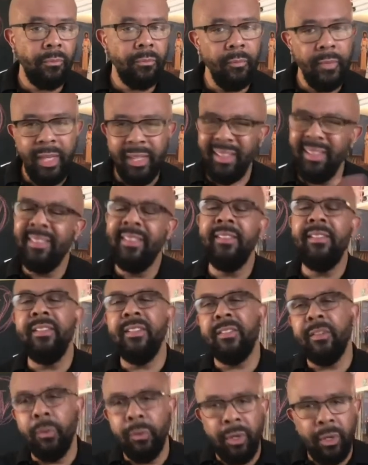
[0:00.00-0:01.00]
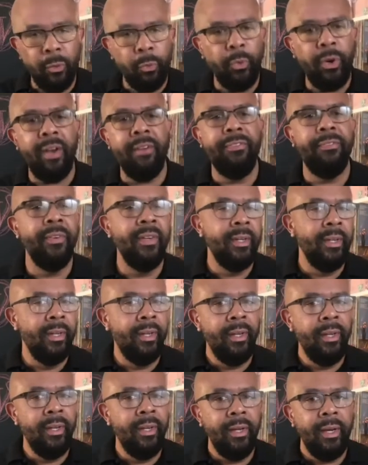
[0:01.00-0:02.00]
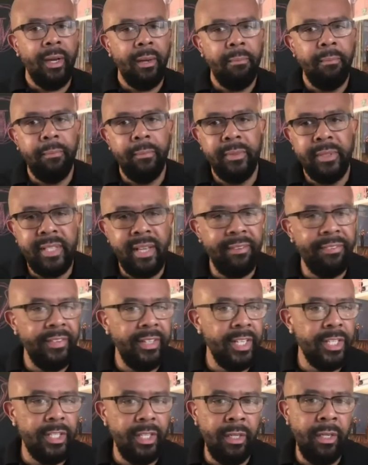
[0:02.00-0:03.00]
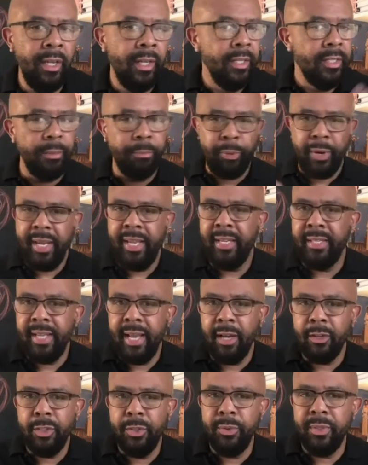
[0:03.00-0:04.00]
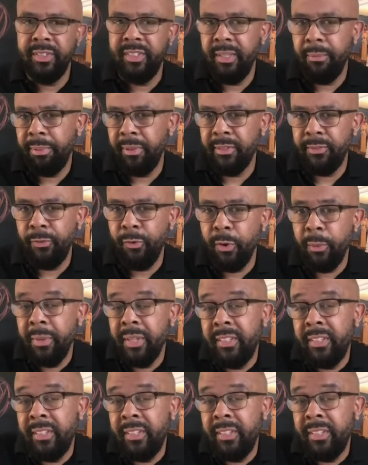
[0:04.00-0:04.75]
And this is just a rough definition to break it down to its simplest form.